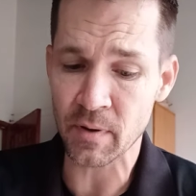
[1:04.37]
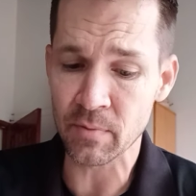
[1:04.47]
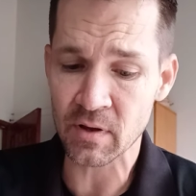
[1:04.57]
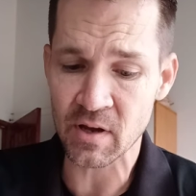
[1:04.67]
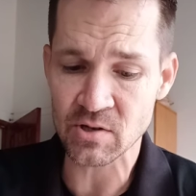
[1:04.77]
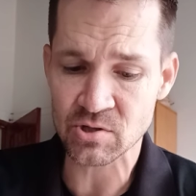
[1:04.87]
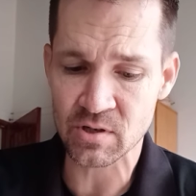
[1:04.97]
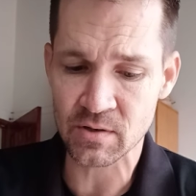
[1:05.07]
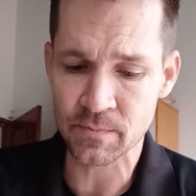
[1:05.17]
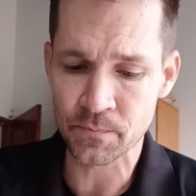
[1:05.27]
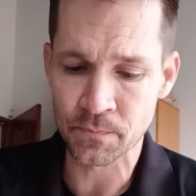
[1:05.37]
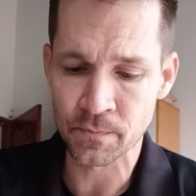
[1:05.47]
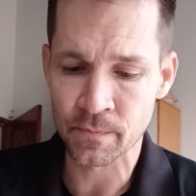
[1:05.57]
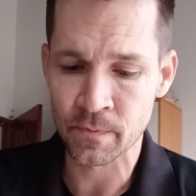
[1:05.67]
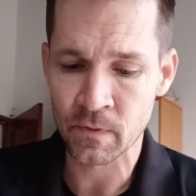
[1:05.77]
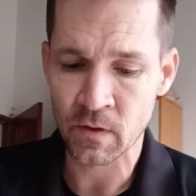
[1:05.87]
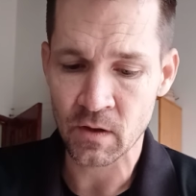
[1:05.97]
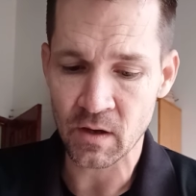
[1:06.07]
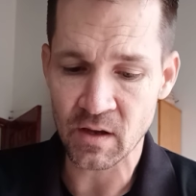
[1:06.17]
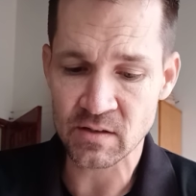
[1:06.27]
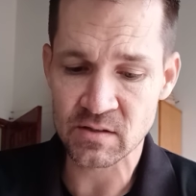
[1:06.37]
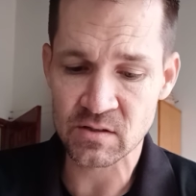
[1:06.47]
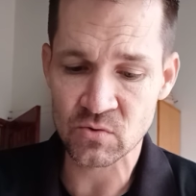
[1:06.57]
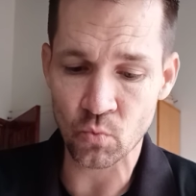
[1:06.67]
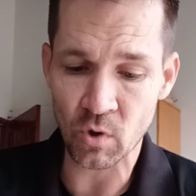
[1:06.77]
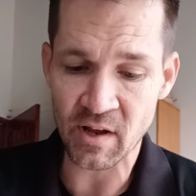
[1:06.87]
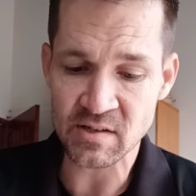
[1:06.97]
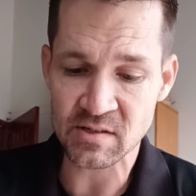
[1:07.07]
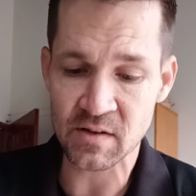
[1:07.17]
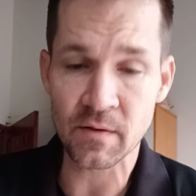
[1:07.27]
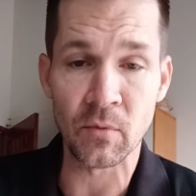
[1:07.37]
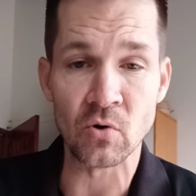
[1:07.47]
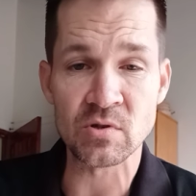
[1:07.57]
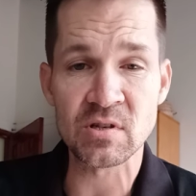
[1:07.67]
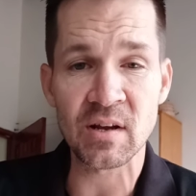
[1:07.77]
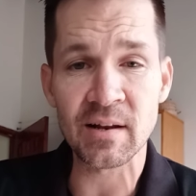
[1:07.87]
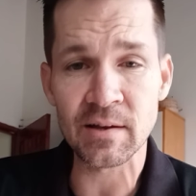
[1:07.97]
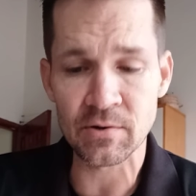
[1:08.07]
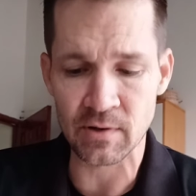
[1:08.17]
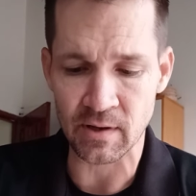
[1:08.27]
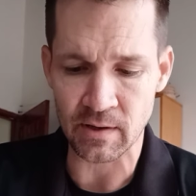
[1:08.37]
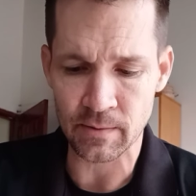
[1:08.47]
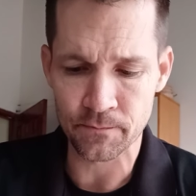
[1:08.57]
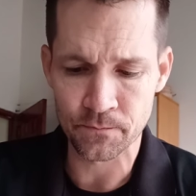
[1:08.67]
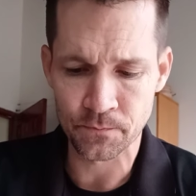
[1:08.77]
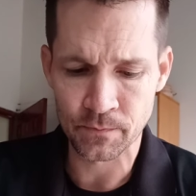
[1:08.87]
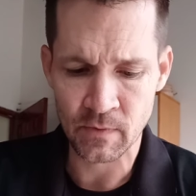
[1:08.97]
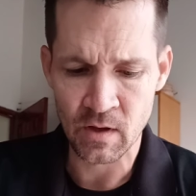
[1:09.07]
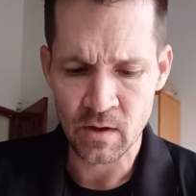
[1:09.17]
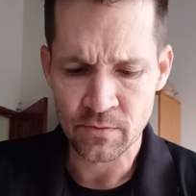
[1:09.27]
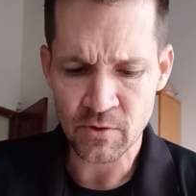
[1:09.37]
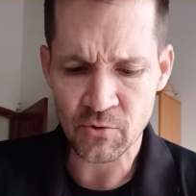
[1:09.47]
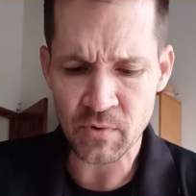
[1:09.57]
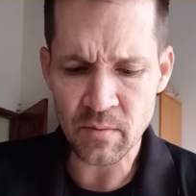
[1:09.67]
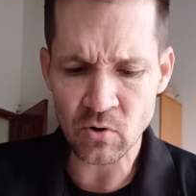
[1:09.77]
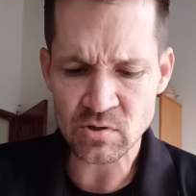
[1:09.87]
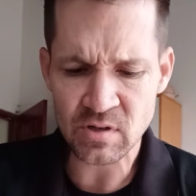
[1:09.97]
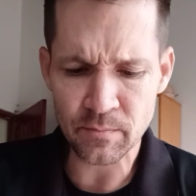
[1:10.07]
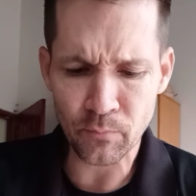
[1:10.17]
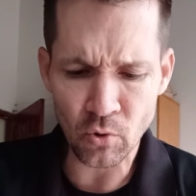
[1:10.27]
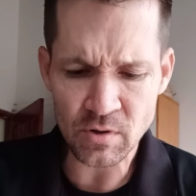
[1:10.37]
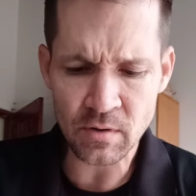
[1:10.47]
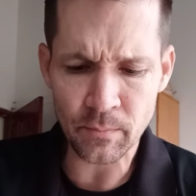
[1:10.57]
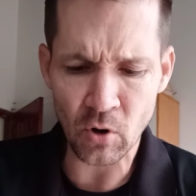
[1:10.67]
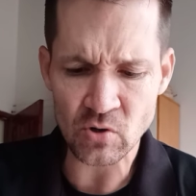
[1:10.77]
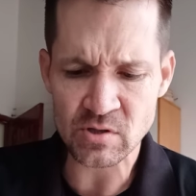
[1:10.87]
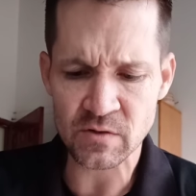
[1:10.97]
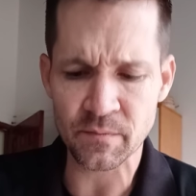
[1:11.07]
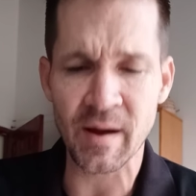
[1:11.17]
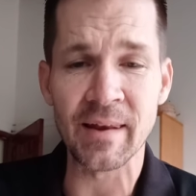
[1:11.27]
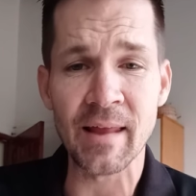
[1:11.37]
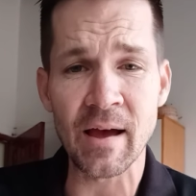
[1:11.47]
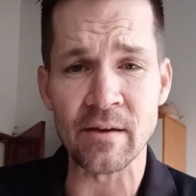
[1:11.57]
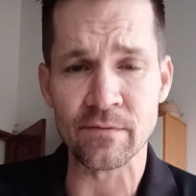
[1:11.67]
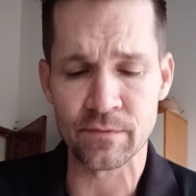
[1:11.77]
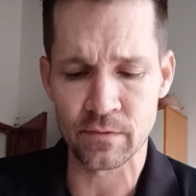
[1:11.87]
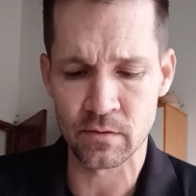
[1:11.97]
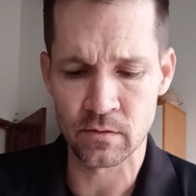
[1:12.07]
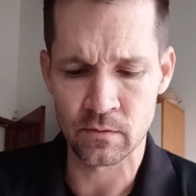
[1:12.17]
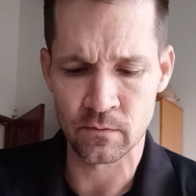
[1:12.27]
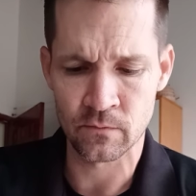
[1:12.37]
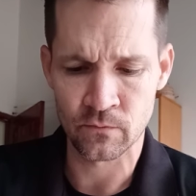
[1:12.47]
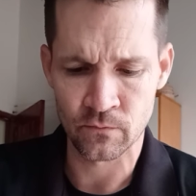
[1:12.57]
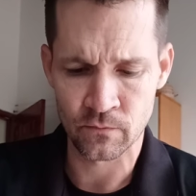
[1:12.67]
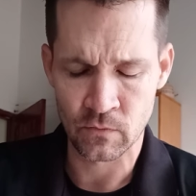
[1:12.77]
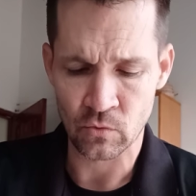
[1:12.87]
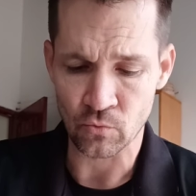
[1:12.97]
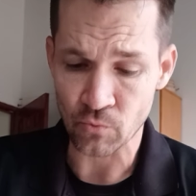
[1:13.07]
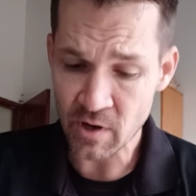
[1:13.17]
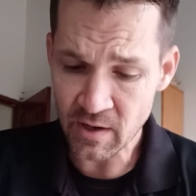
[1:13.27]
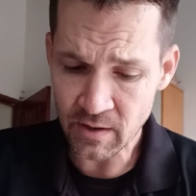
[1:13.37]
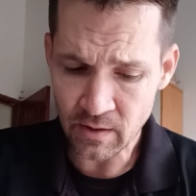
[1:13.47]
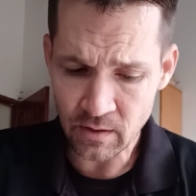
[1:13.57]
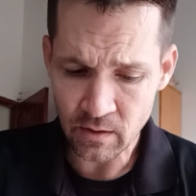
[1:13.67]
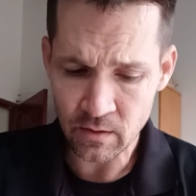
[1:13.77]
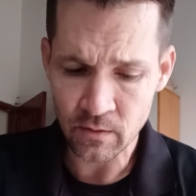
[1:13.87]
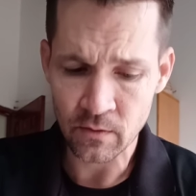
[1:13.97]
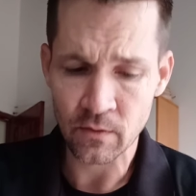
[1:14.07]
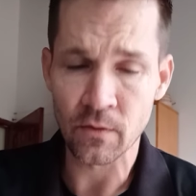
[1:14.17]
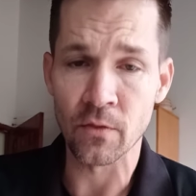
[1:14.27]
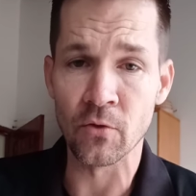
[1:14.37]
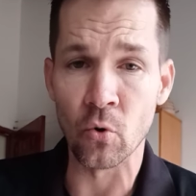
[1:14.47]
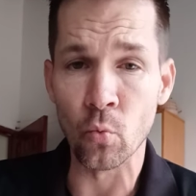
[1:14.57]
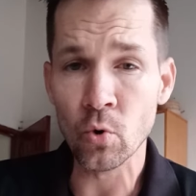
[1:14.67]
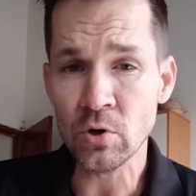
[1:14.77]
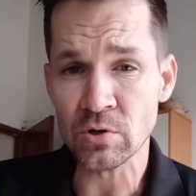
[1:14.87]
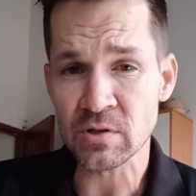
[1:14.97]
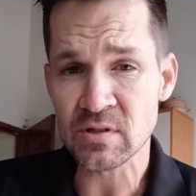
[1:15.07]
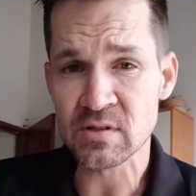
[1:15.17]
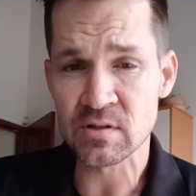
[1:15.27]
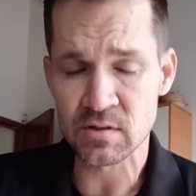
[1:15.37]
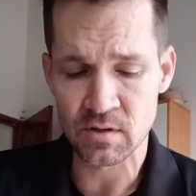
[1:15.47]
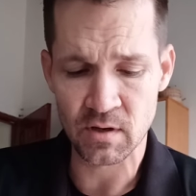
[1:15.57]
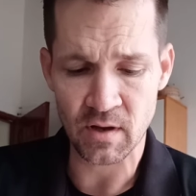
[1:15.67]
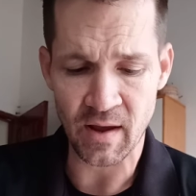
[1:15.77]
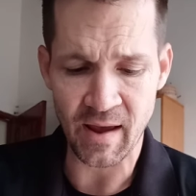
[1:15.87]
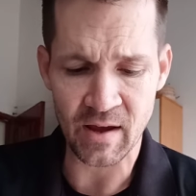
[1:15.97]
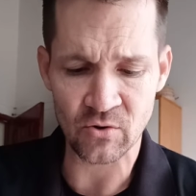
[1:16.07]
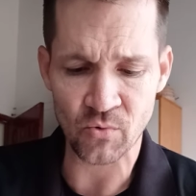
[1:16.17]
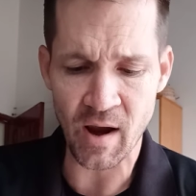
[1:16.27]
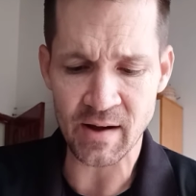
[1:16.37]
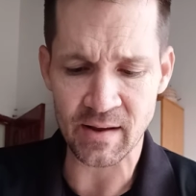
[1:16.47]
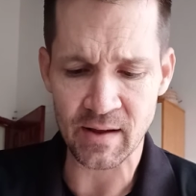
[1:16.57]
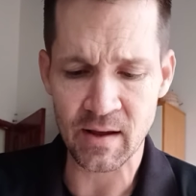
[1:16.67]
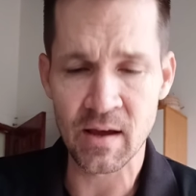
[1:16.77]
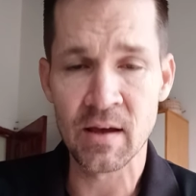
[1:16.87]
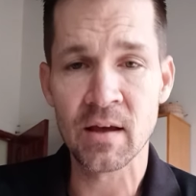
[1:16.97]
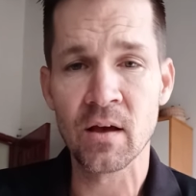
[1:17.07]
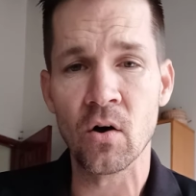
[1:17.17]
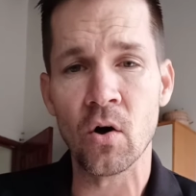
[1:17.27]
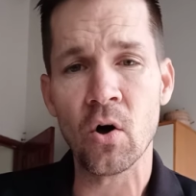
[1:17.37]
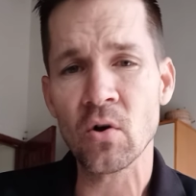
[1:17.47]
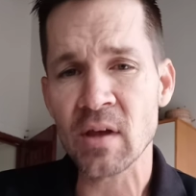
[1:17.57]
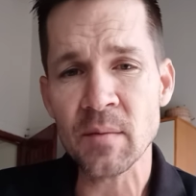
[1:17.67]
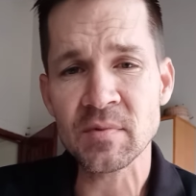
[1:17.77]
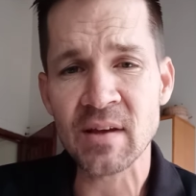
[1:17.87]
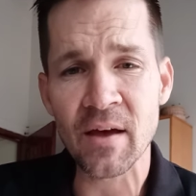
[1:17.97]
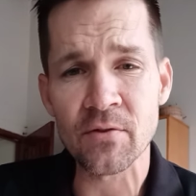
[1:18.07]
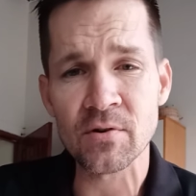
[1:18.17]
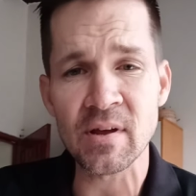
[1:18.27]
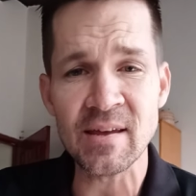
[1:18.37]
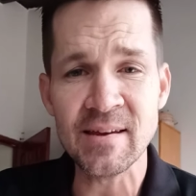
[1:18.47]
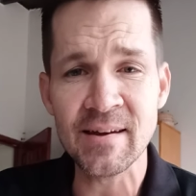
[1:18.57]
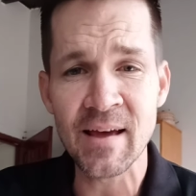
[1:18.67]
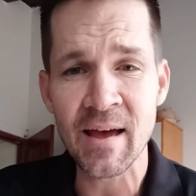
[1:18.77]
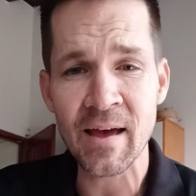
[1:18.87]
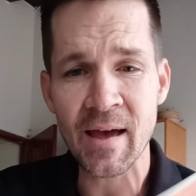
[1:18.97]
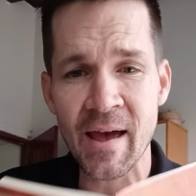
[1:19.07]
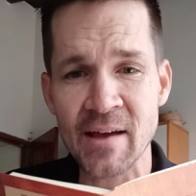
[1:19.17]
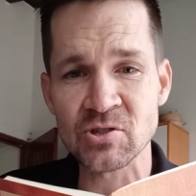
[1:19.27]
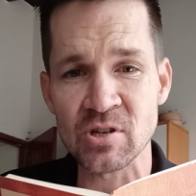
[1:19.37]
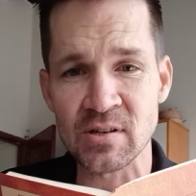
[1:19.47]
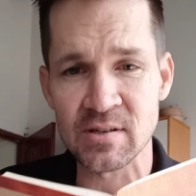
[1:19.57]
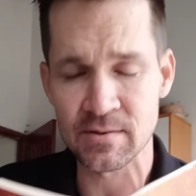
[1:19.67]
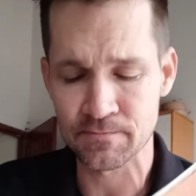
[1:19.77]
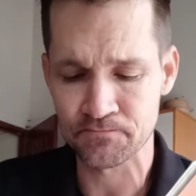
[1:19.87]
publication, it's what I see the most clearly. The three most important parts of my life, reading, the woods, and writing, all came together in Hatchet.